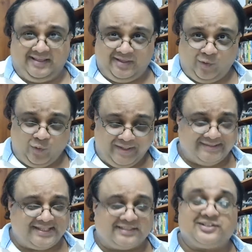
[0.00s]
who
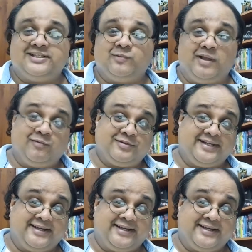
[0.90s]
is actually the werewolf that